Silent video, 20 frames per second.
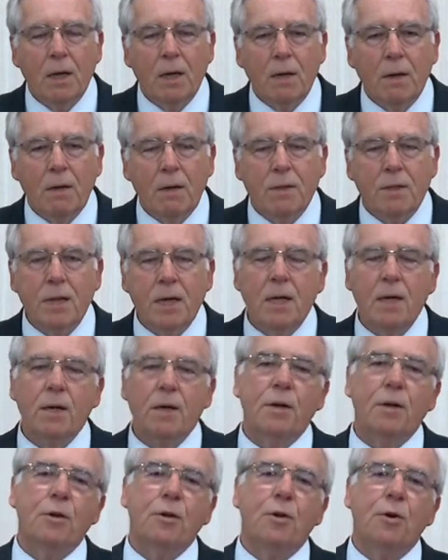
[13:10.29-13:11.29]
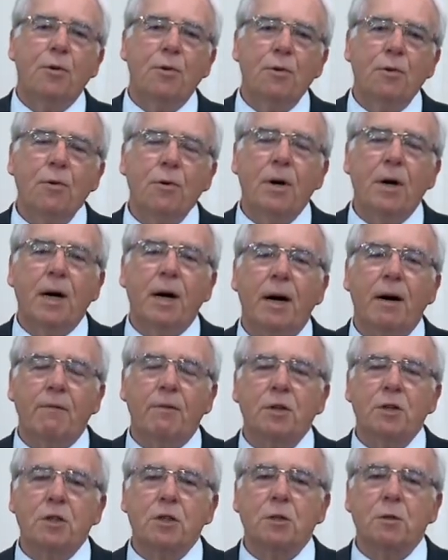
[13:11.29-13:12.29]
You see, you have a
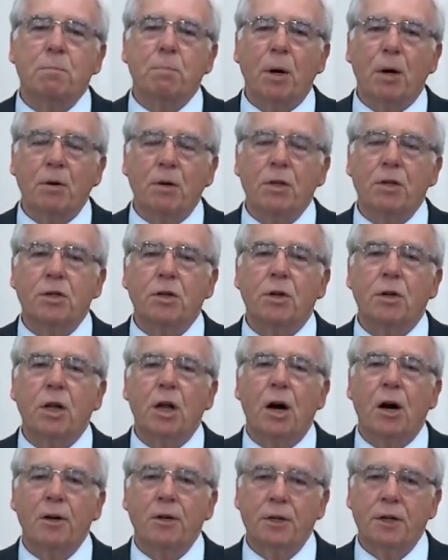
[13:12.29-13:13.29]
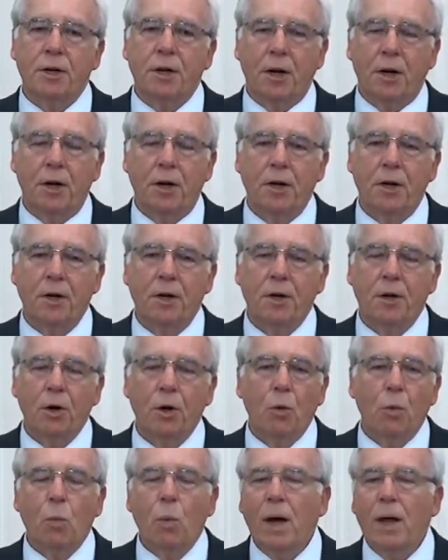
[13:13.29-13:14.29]
spiritual hunger,
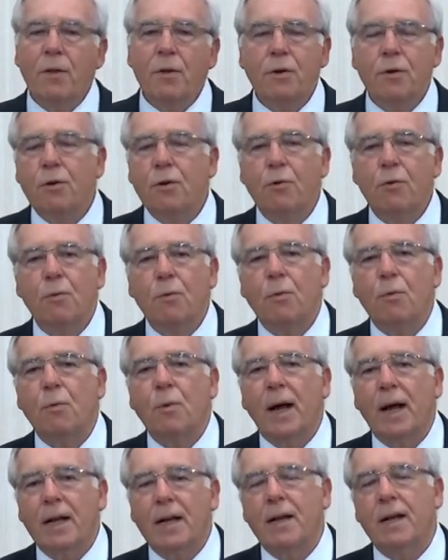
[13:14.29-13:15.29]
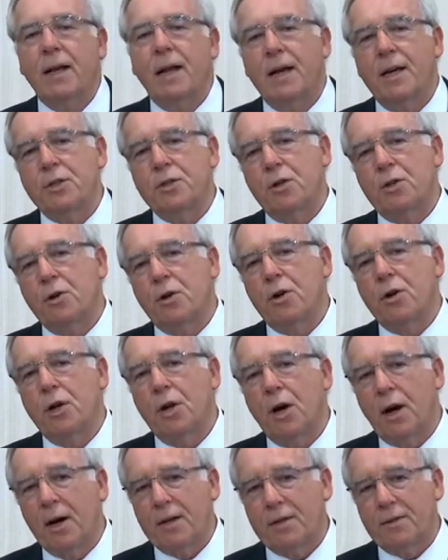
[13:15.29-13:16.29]
whether you recognize it or
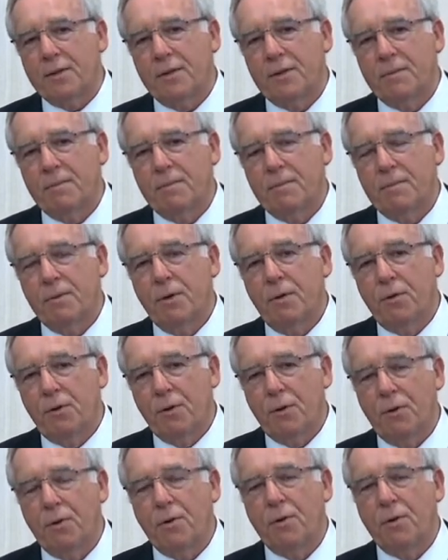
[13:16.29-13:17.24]
not, you do.